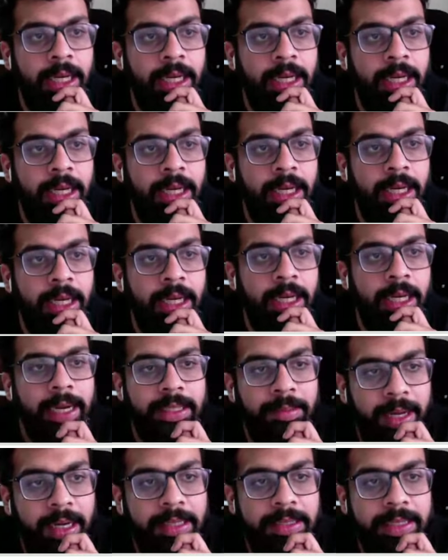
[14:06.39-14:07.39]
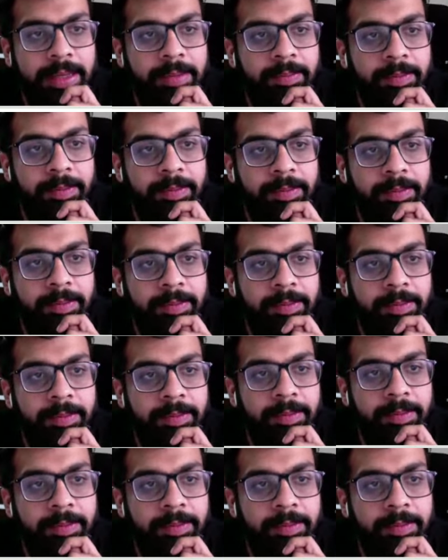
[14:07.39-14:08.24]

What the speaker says: It is an umbrella scheme, which means it